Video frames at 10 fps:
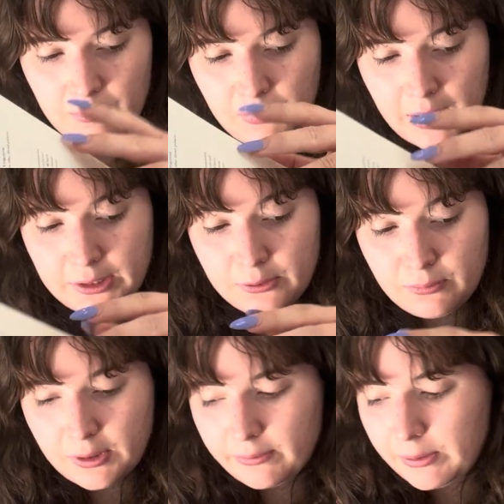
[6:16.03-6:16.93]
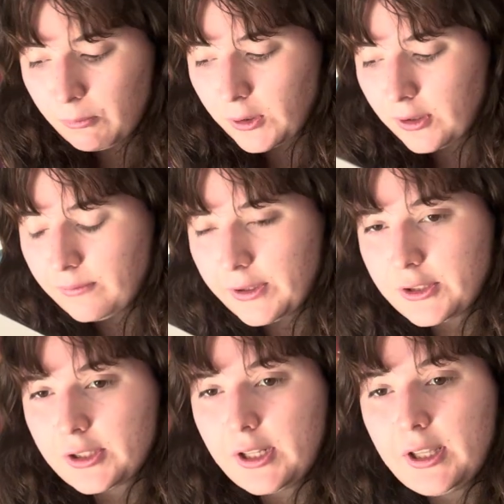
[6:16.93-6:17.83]
I do want to read more
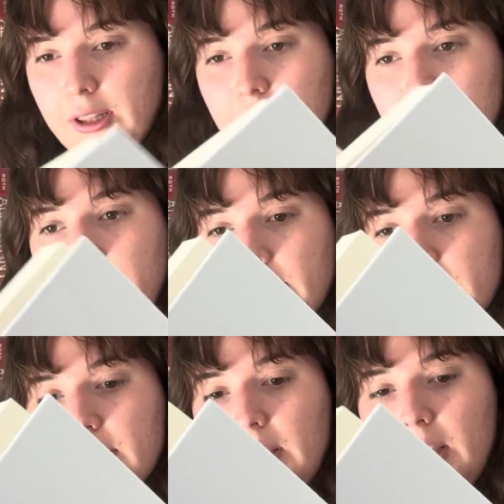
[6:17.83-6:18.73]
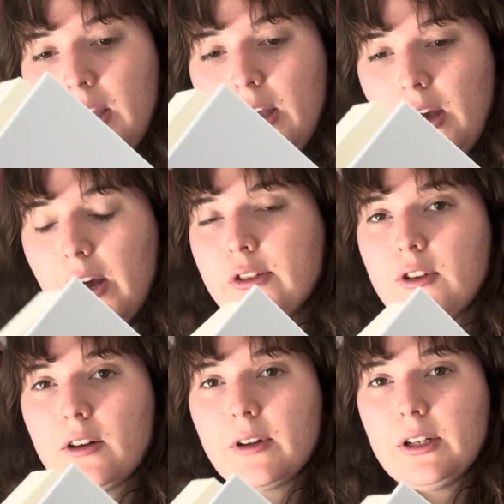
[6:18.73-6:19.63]
nonfiction. I think that that's a
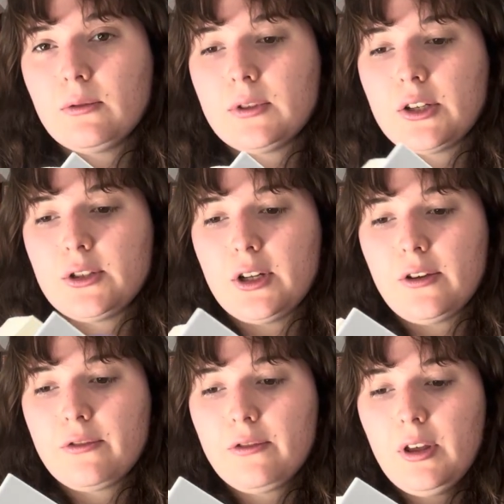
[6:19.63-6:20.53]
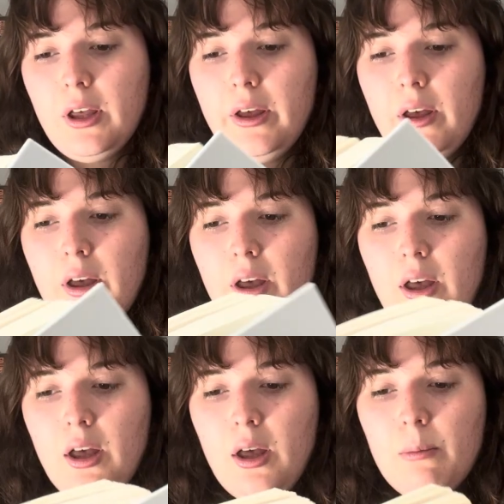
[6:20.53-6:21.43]
genre I don't touch enough.
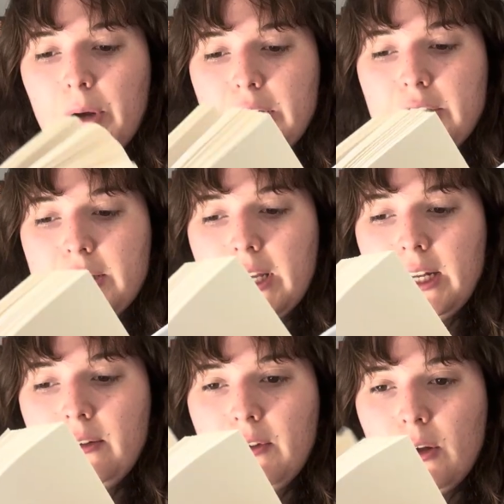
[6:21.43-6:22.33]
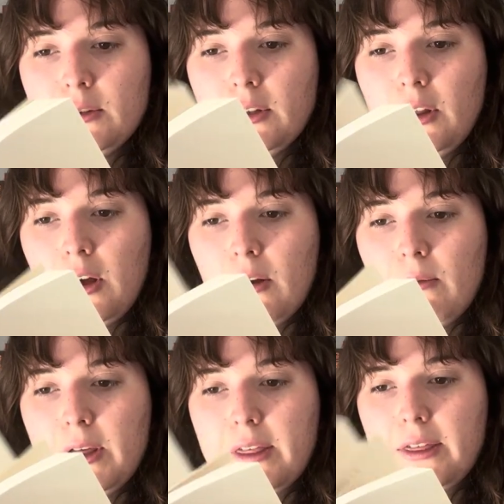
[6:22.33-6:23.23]
But it just kind of goes along
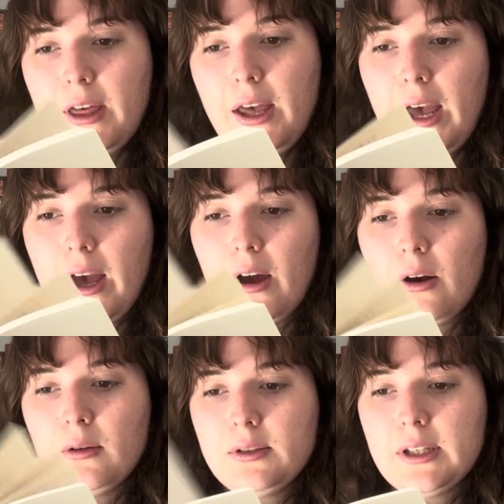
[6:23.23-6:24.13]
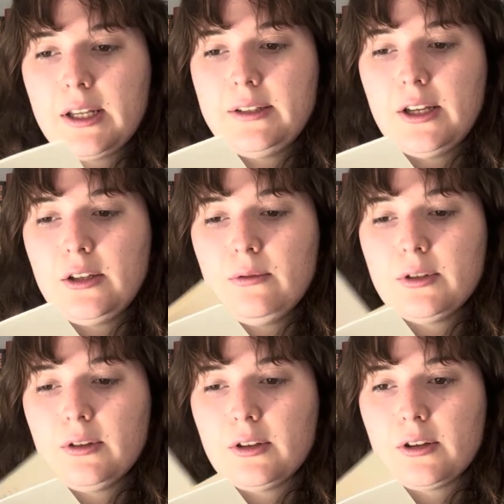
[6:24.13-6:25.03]
with how to continue to
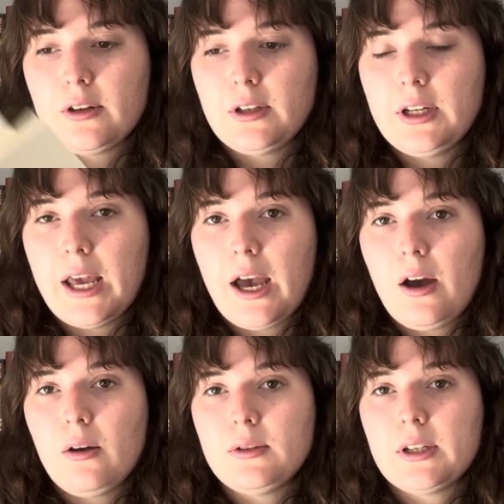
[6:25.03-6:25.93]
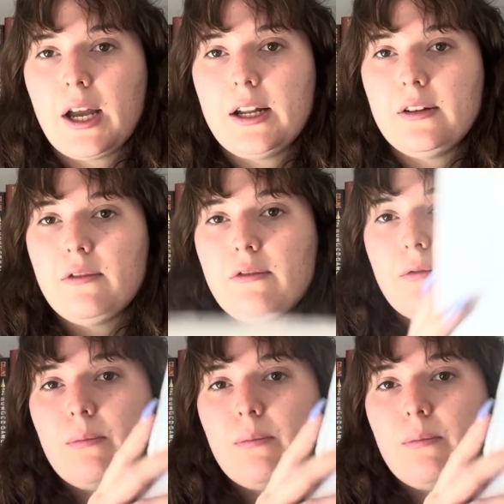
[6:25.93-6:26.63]
learn and how to kind of